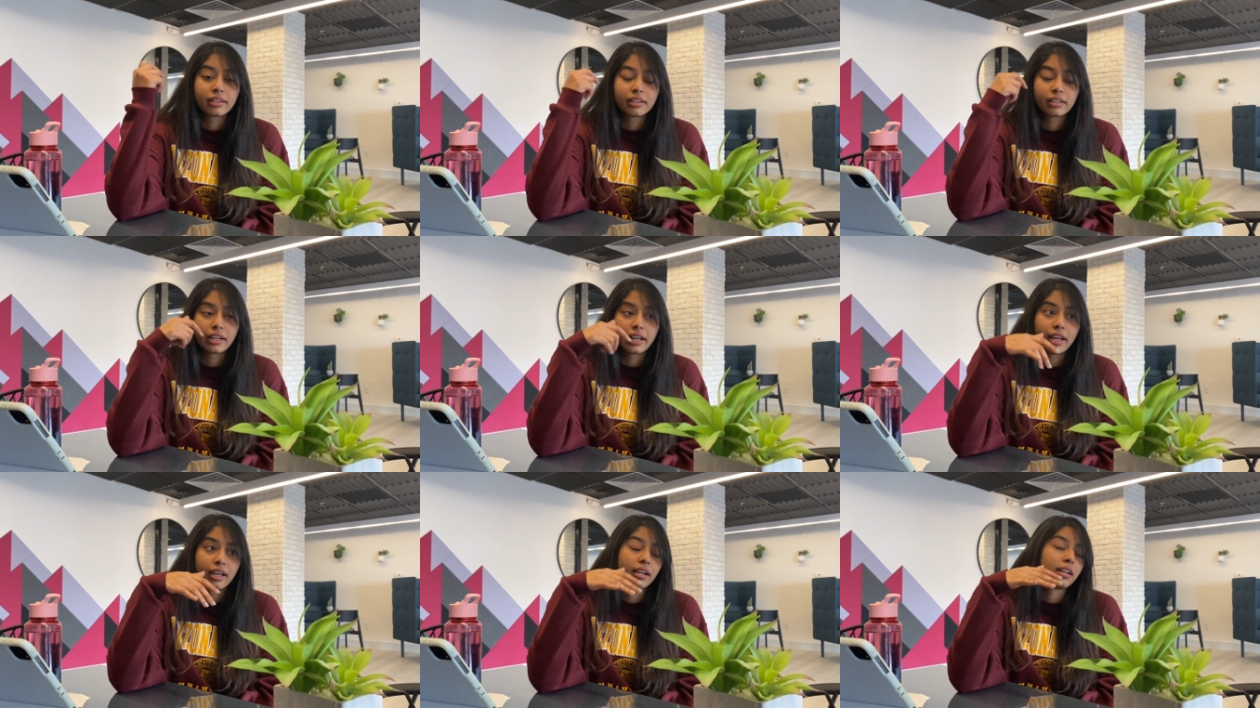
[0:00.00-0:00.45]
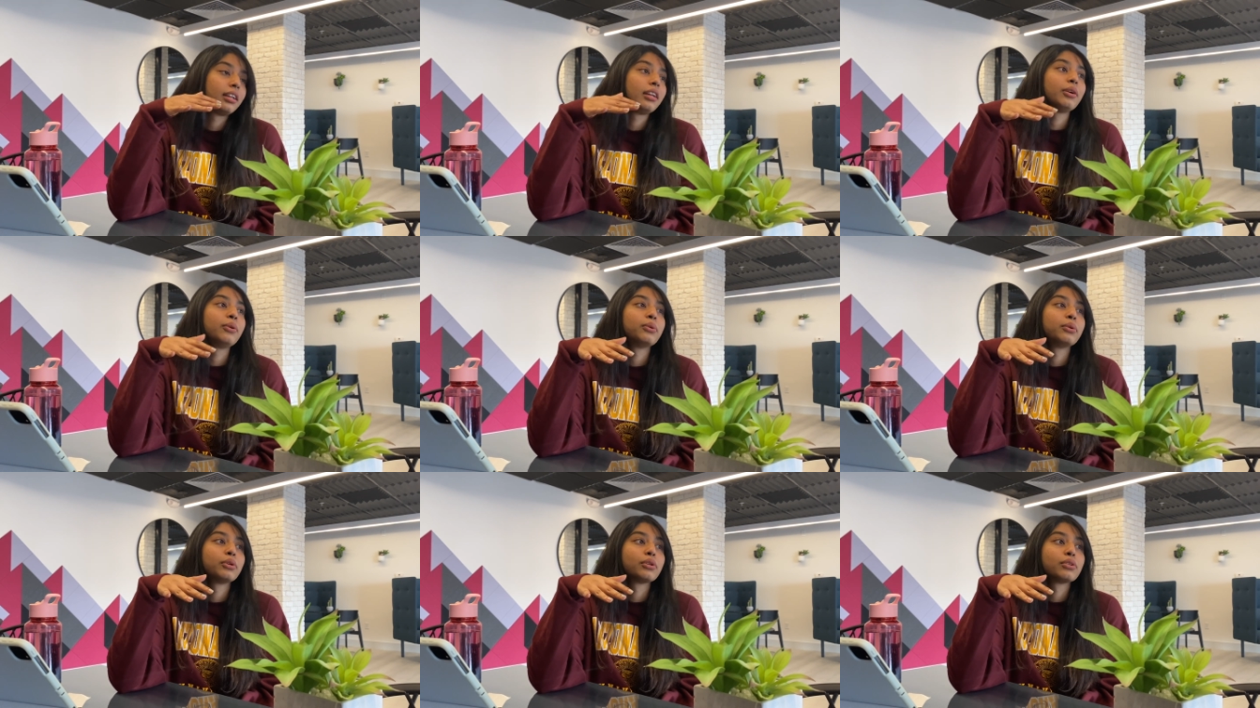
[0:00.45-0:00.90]
rarely
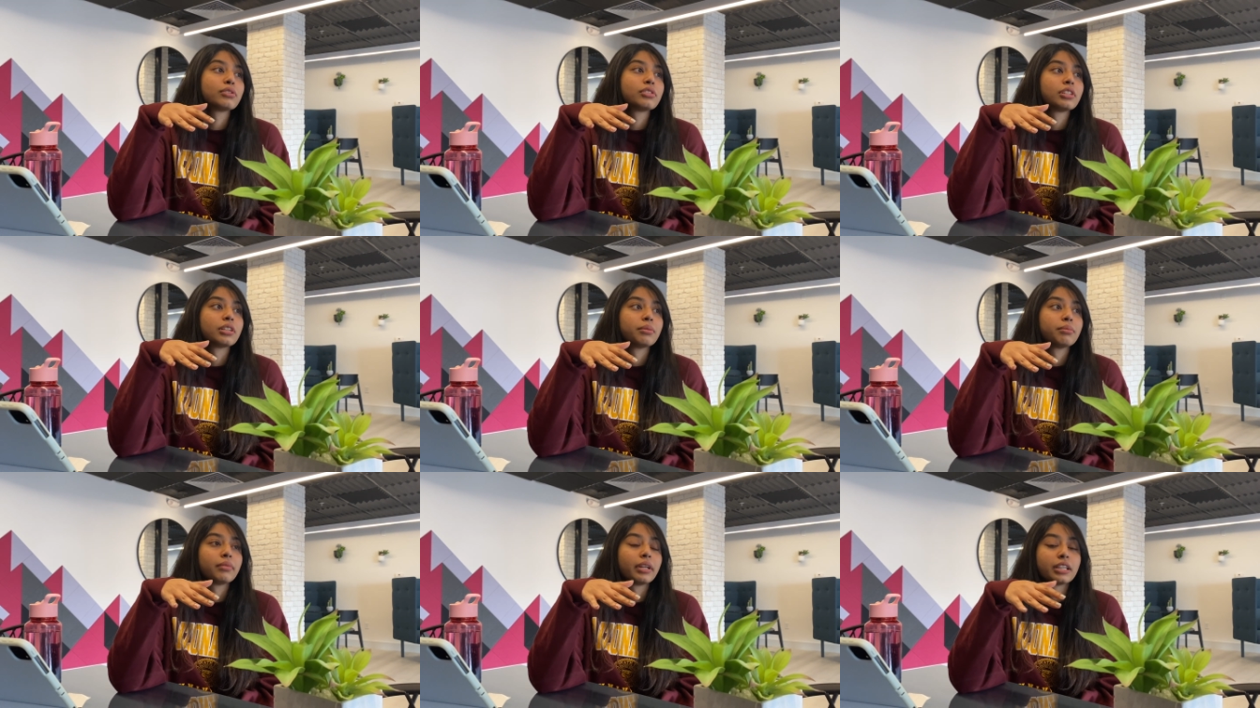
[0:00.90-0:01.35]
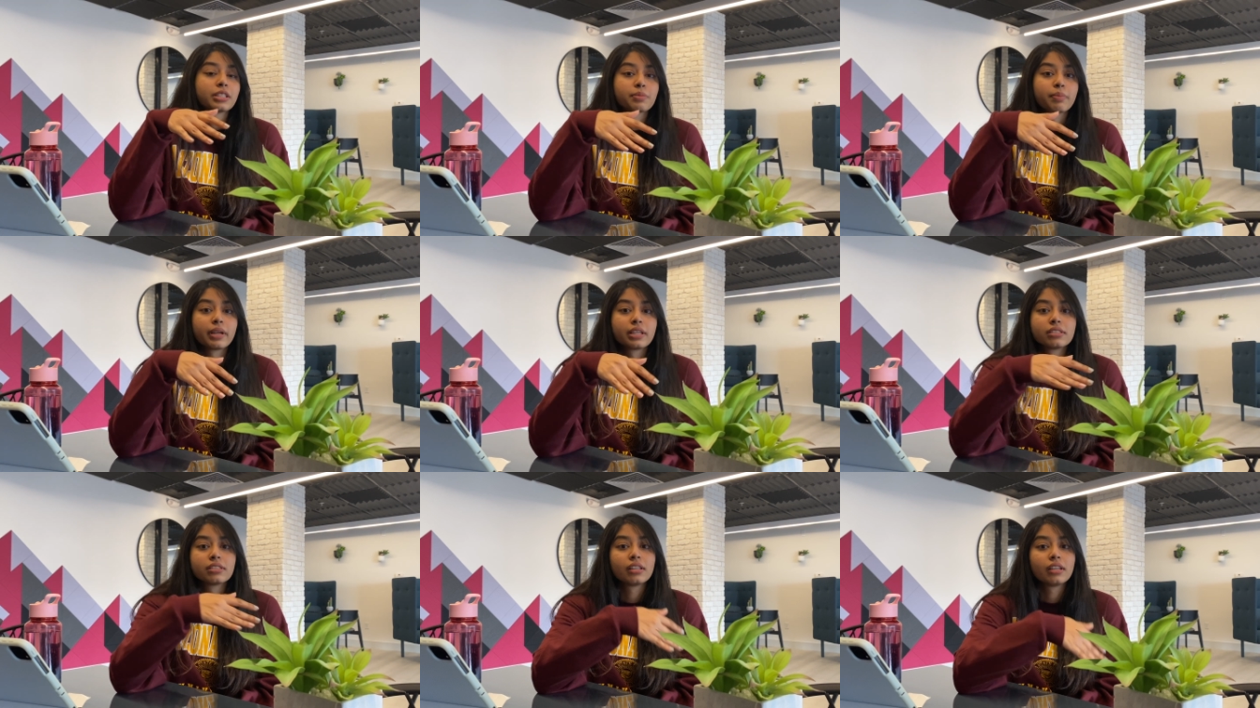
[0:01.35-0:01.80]
go to gym,
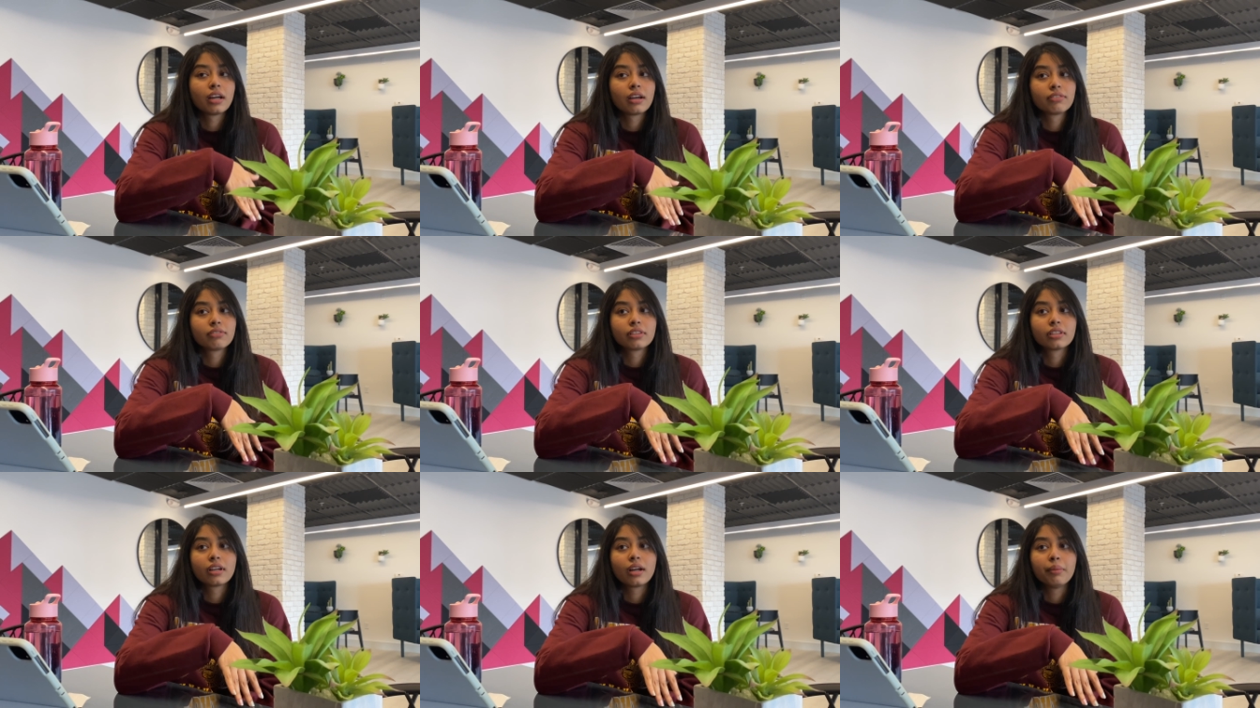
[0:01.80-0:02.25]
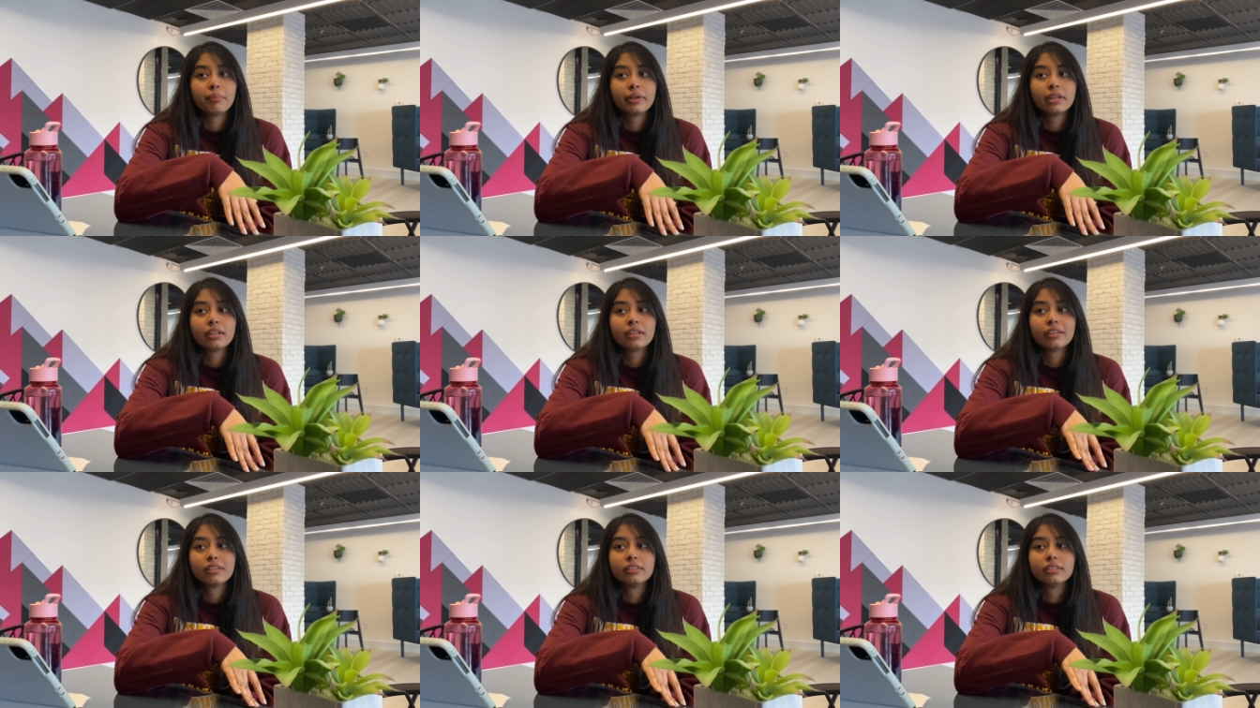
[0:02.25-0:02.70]
especially after
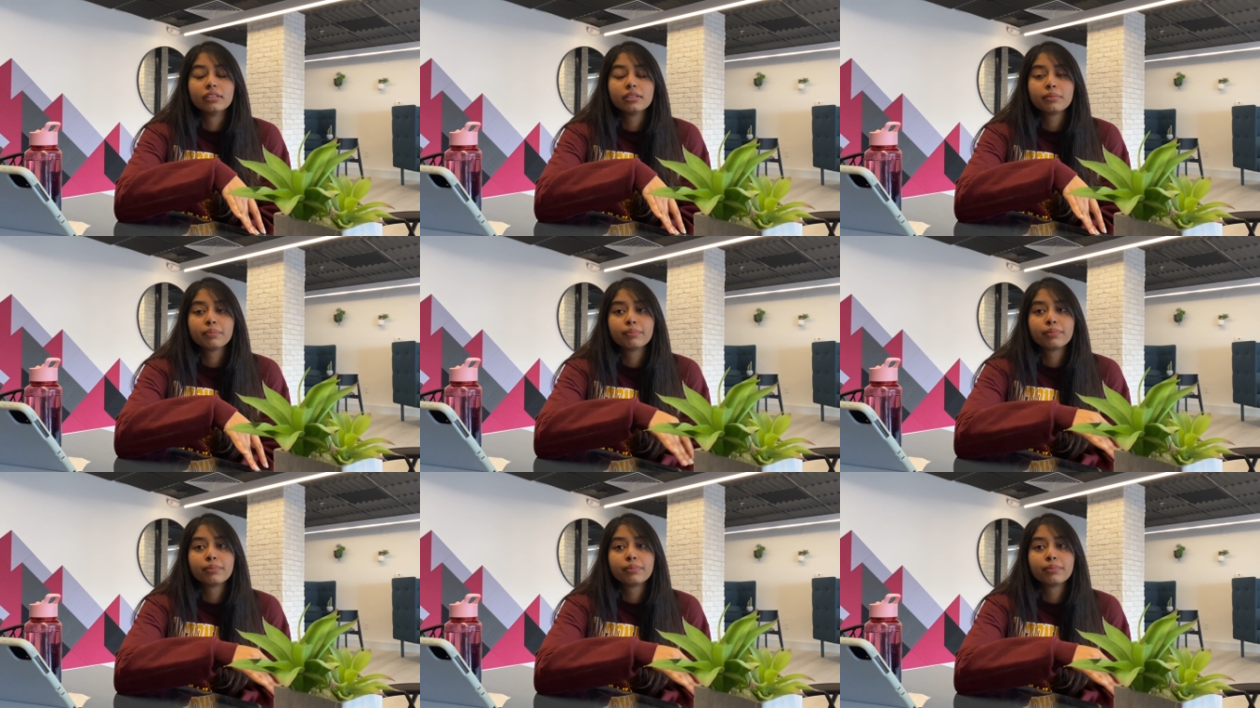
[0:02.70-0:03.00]
coming here.